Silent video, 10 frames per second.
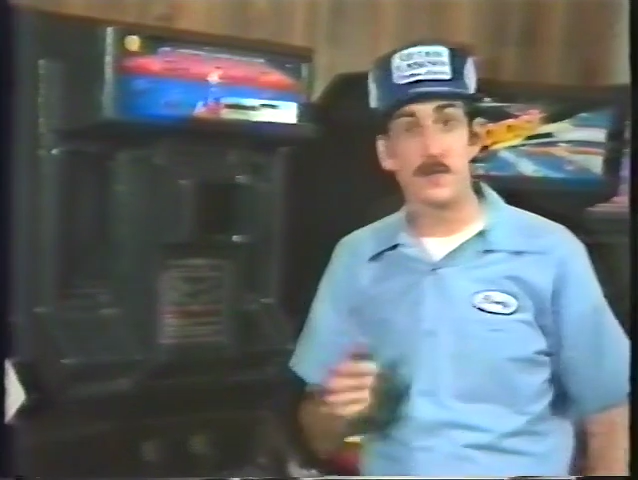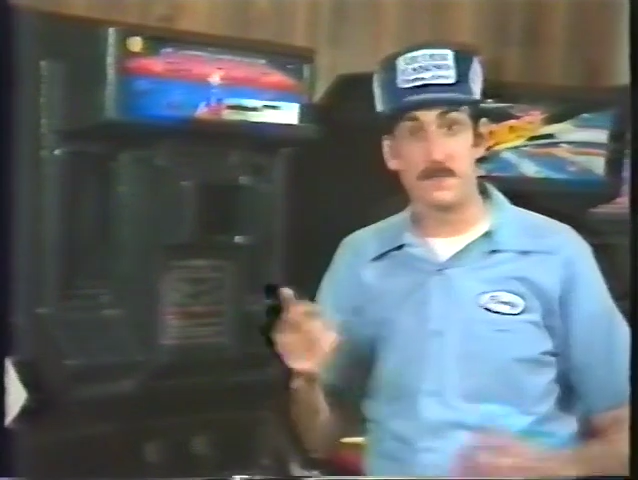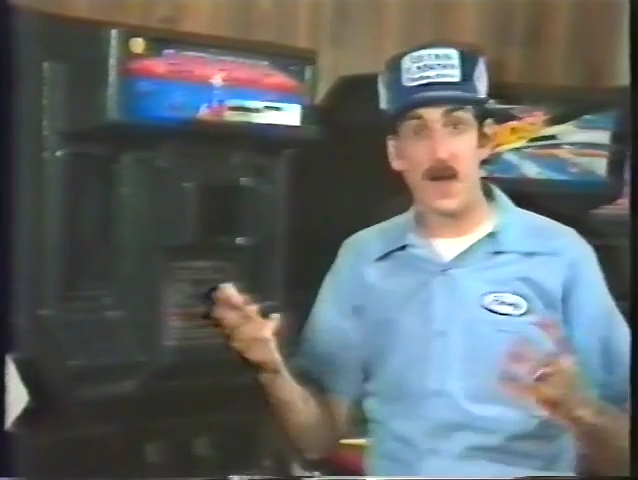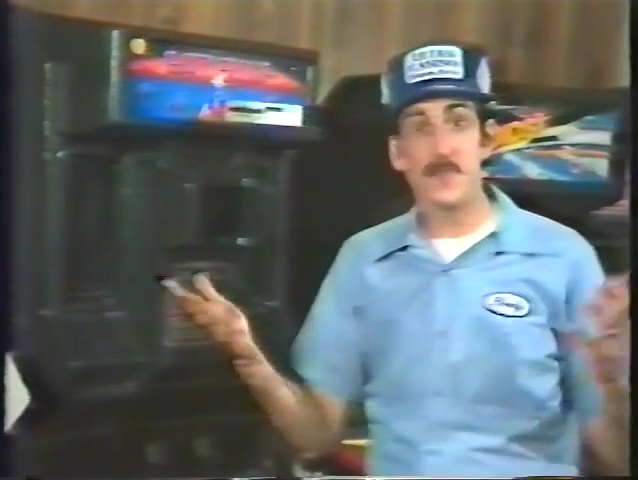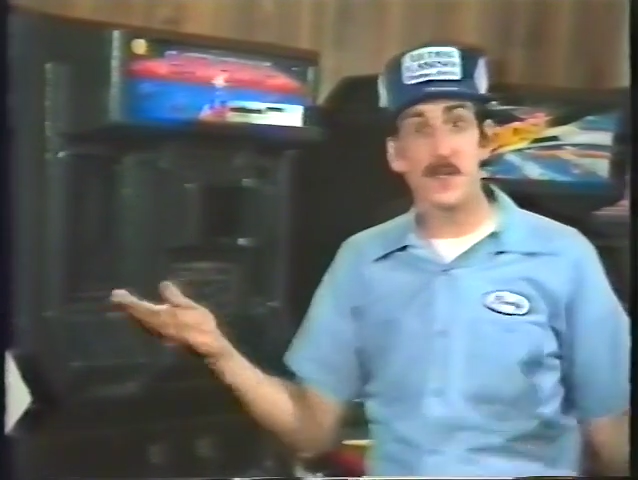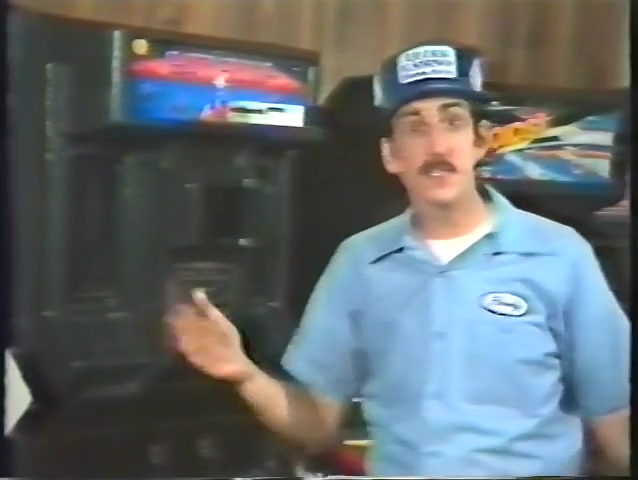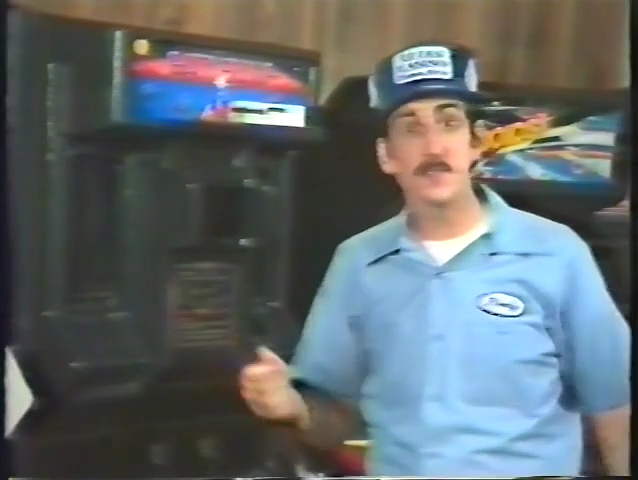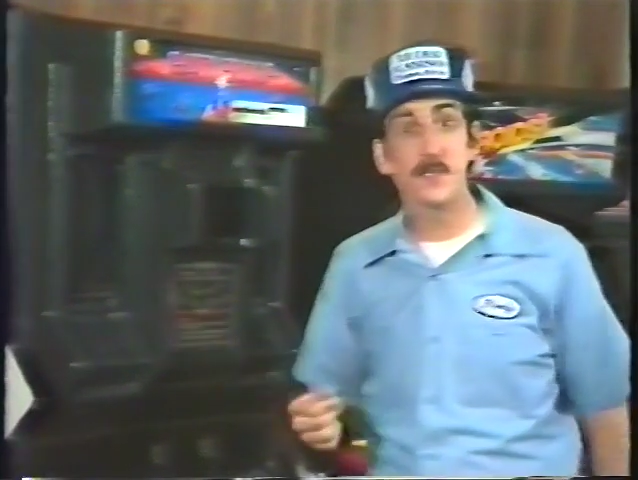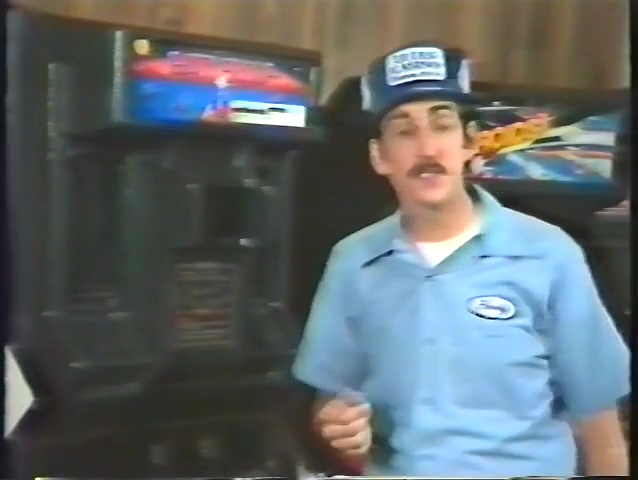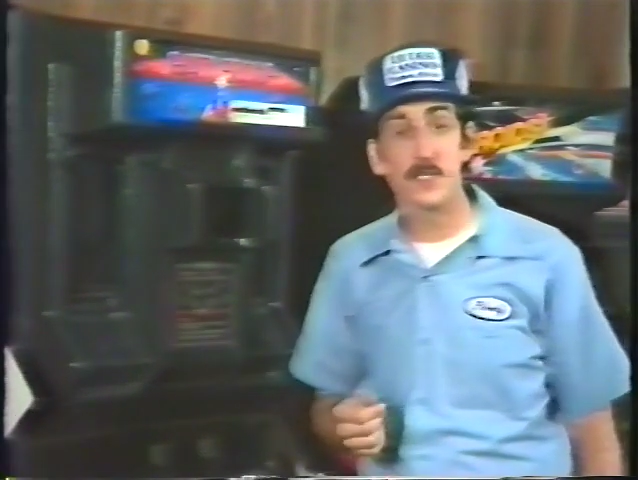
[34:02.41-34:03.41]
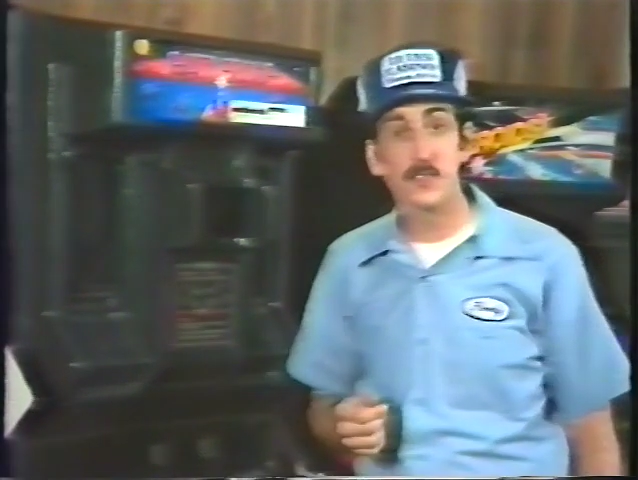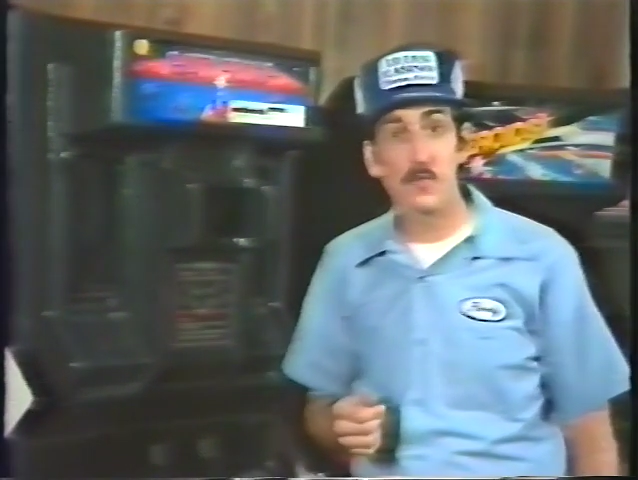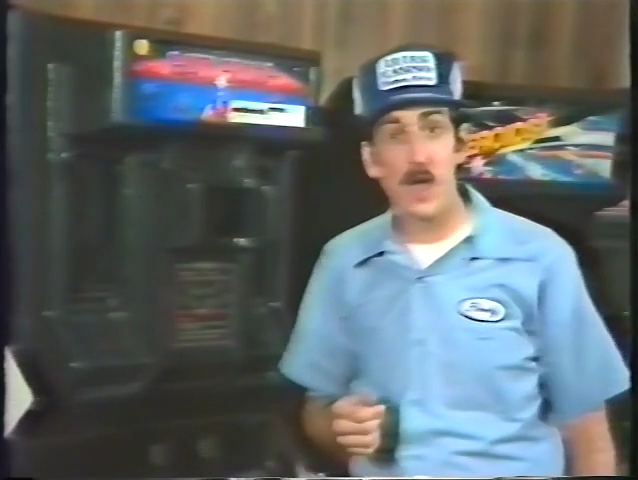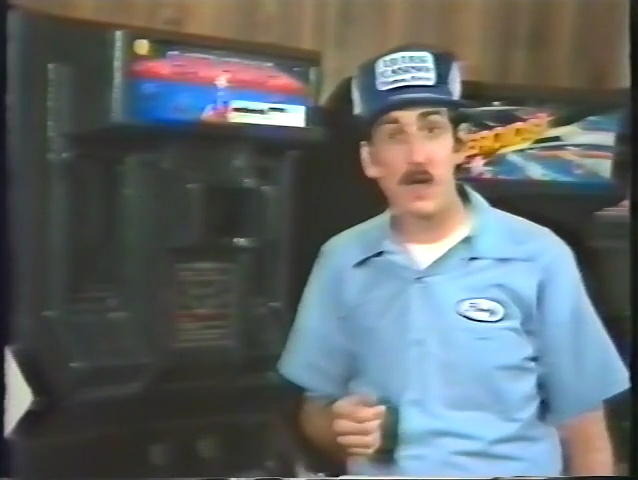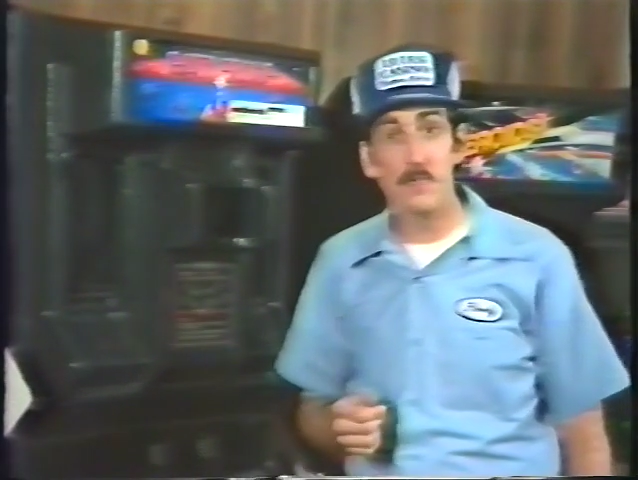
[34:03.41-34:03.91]
you find that it's missing as
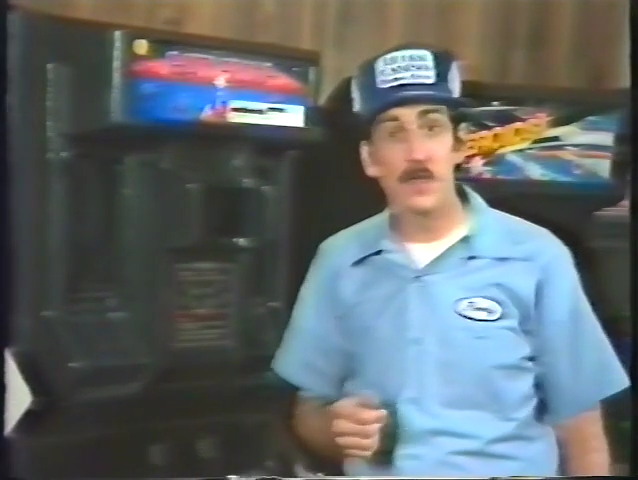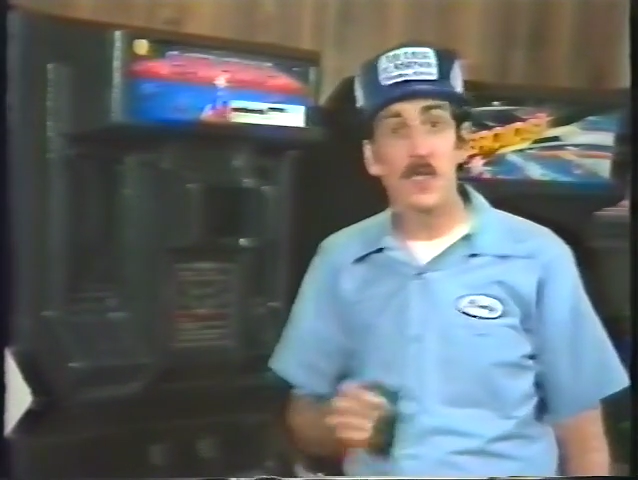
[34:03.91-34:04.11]
well,